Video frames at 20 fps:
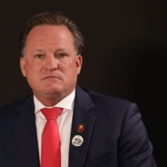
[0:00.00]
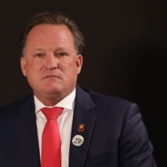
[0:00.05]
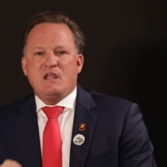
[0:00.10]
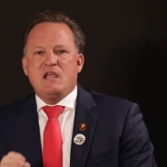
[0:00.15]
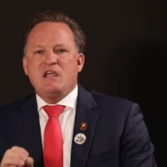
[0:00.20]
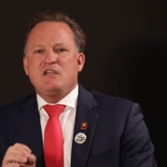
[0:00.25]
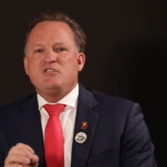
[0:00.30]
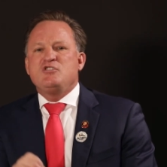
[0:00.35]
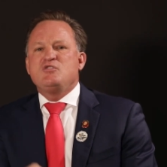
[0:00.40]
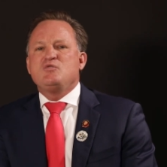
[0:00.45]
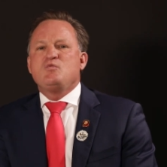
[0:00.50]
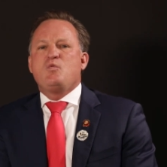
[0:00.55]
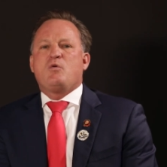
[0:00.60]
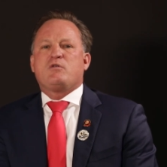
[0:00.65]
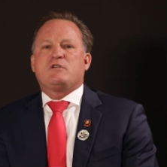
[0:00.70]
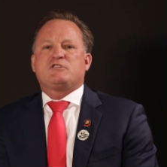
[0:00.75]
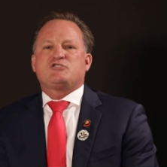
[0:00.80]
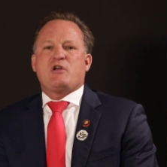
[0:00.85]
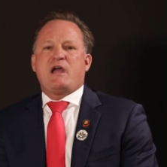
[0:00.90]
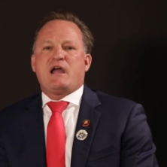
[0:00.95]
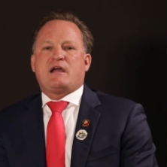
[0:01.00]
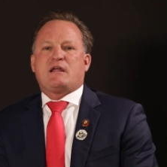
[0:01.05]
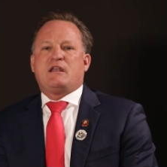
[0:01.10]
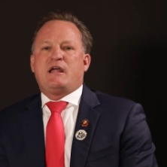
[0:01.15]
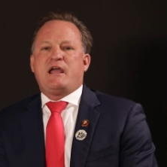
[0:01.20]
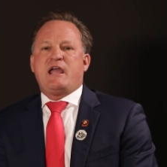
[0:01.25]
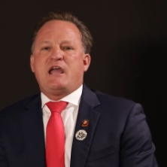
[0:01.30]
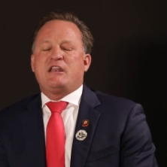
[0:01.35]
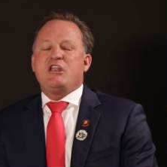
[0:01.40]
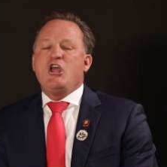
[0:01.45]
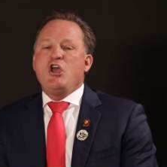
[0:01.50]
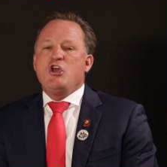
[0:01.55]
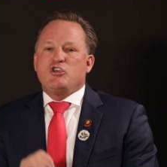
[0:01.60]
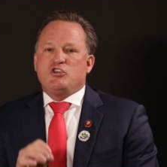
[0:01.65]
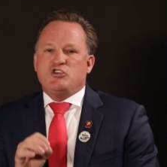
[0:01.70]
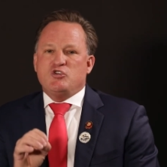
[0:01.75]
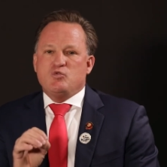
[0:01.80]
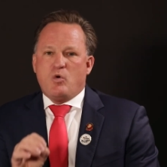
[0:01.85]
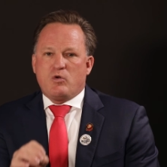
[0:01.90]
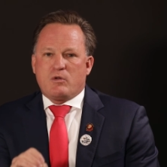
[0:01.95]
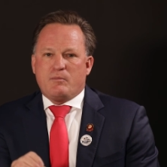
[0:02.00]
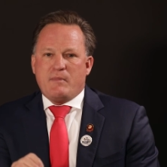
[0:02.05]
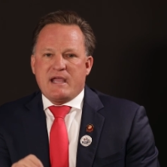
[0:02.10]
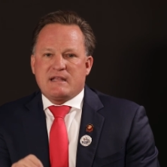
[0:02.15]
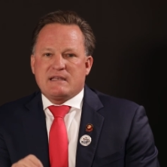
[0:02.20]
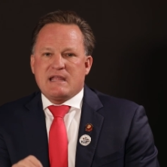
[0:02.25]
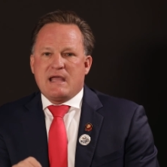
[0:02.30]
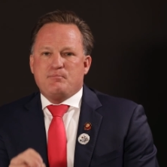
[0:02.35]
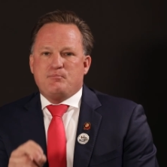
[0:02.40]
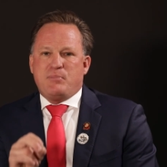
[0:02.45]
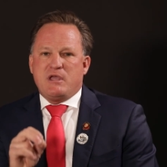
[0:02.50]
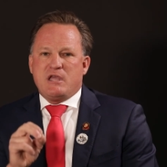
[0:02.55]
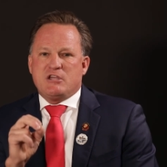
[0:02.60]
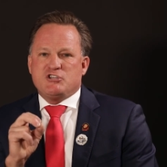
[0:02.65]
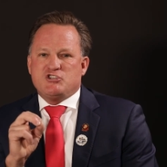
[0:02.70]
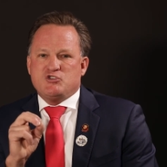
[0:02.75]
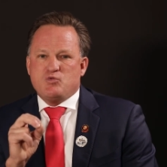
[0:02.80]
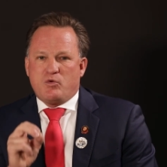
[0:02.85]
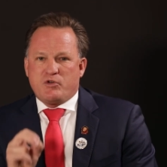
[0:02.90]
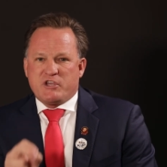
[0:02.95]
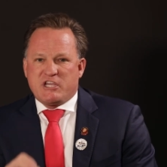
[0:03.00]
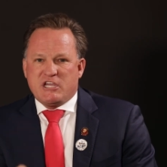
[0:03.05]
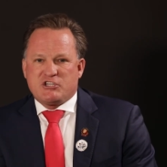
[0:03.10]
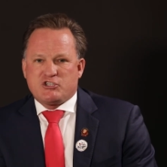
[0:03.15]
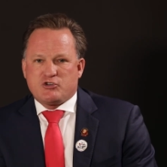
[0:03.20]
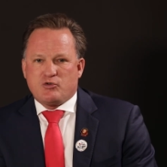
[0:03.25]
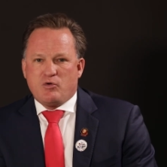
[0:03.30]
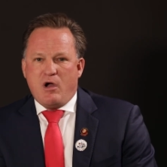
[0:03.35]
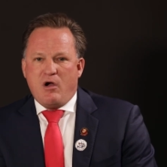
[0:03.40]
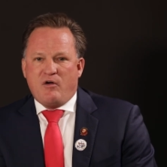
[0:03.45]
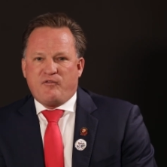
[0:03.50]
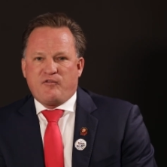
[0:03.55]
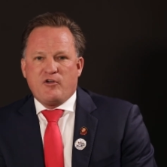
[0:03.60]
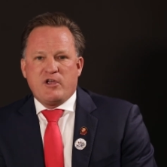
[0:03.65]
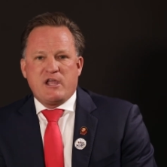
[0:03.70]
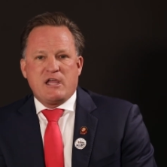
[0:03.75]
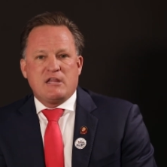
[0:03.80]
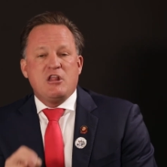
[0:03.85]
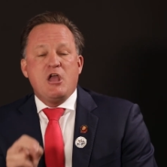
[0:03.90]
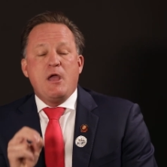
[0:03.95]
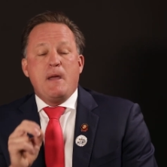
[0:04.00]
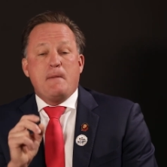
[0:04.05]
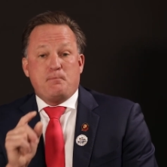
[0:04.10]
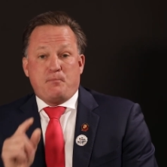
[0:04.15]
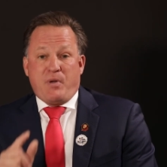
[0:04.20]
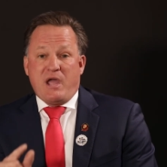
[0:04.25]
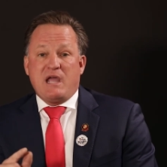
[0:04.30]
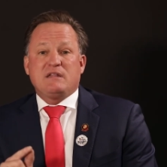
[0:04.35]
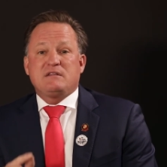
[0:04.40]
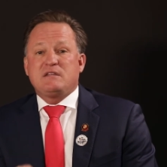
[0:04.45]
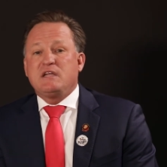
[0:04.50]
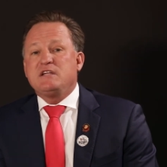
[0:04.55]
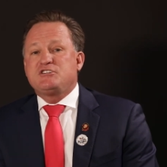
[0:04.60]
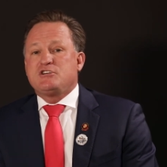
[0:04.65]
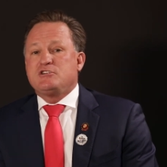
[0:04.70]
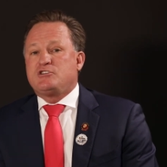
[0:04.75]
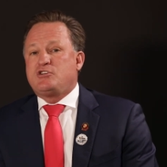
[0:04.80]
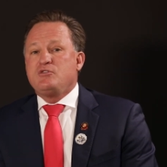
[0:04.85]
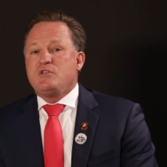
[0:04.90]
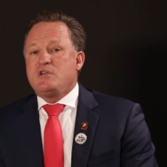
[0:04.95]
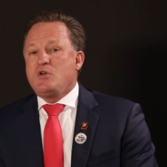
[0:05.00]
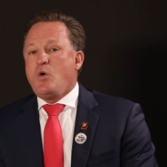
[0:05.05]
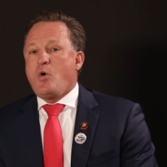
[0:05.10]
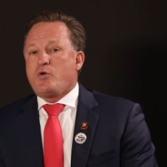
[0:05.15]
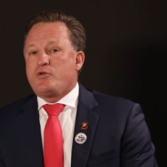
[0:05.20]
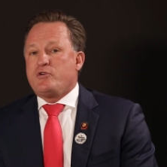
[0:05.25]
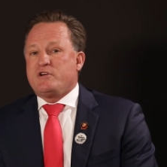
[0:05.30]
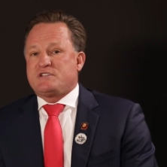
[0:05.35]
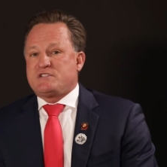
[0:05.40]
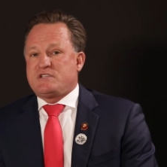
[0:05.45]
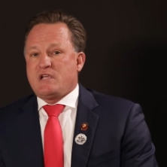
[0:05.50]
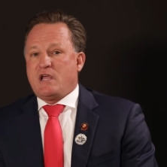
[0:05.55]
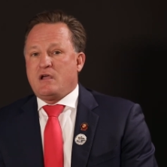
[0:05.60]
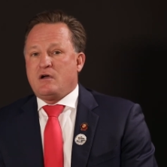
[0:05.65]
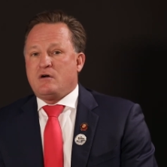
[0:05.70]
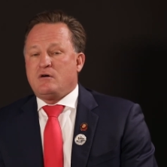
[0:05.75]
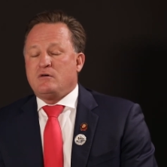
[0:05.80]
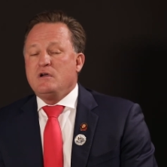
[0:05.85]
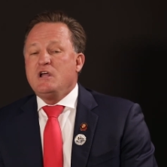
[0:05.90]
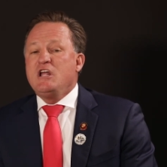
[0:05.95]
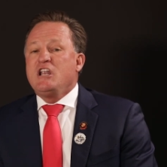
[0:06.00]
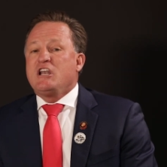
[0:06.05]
and you want to track a land, you want to make that bid, you want to get your offer in, pay attention to the order of sale.